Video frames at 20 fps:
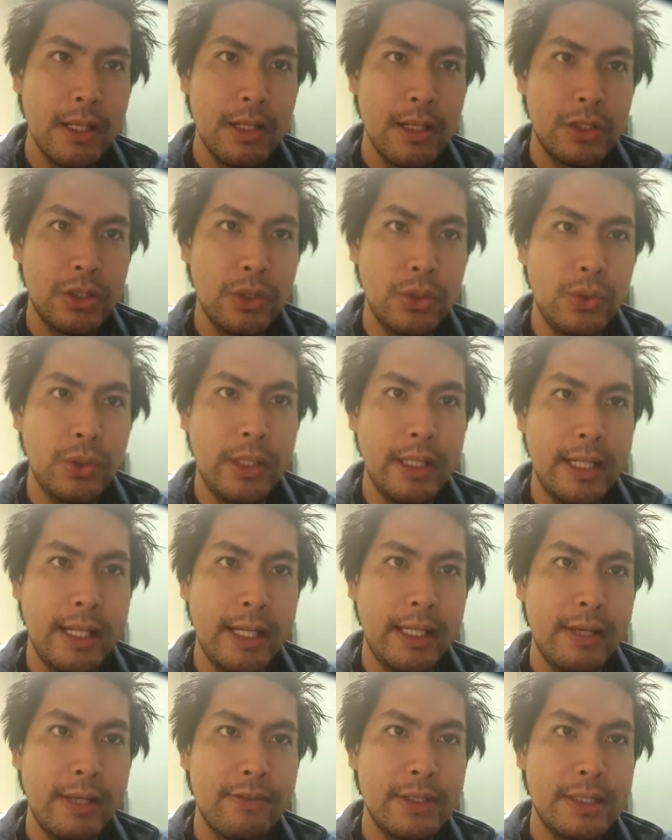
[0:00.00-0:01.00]
So who did they
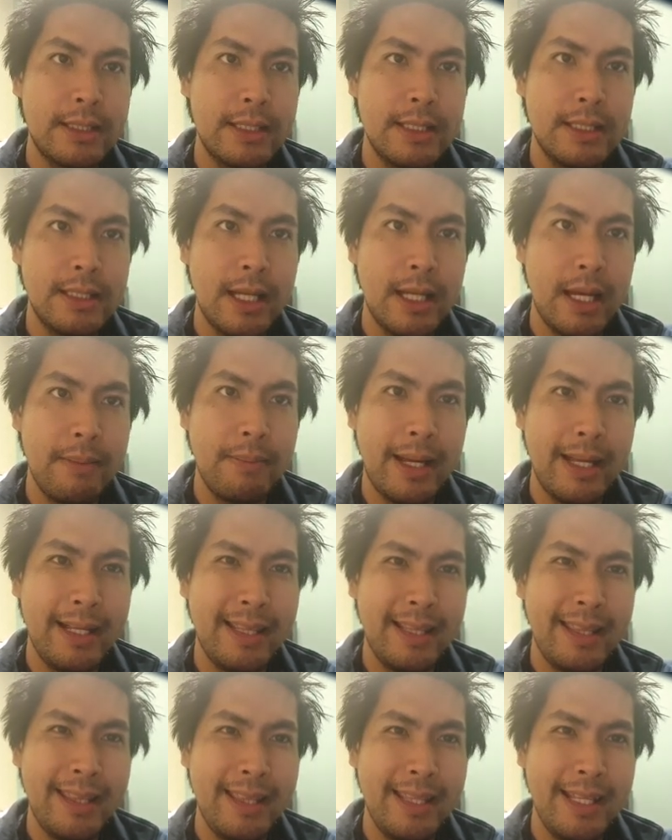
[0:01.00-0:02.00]
give us this time? I
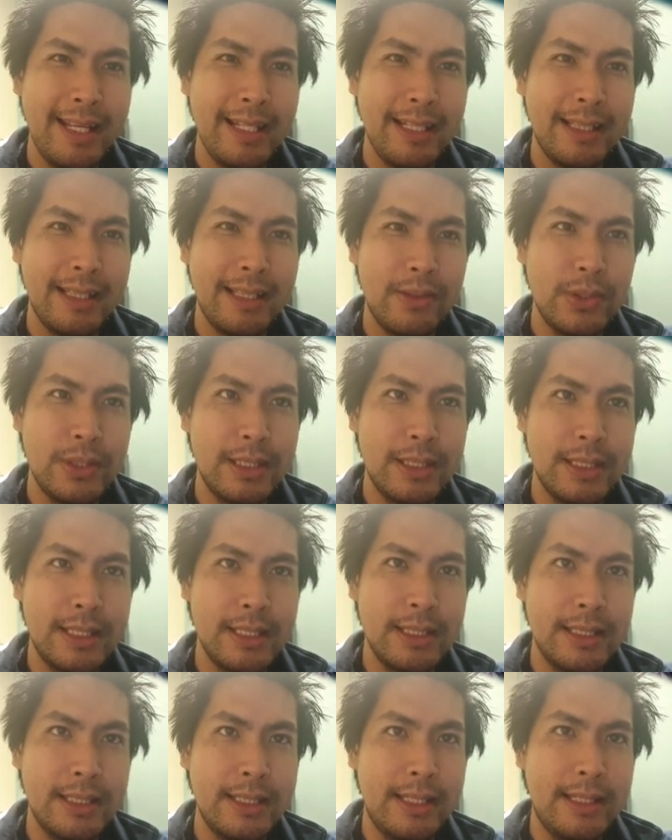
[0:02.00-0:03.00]
think, who's
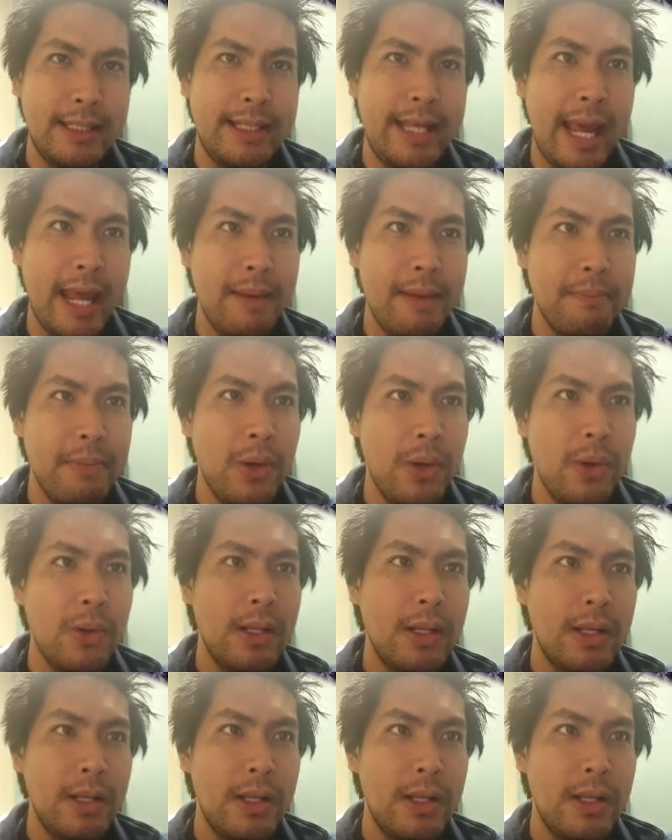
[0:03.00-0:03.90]
this? Genbo.